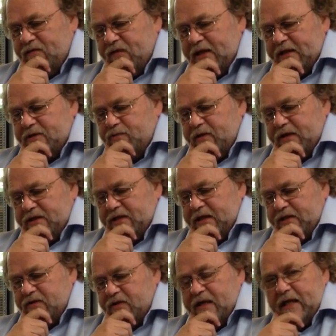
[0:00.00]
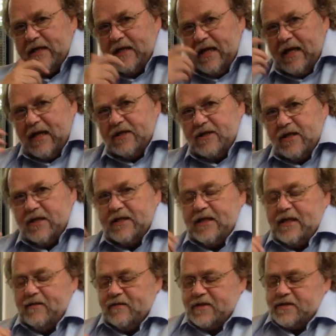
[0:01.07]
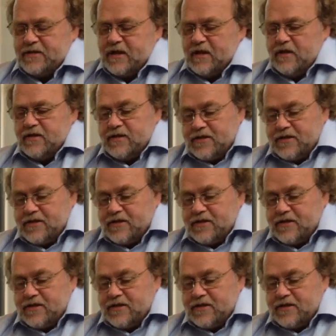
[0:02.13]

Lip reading: vice presidential candidate. Angela Davis,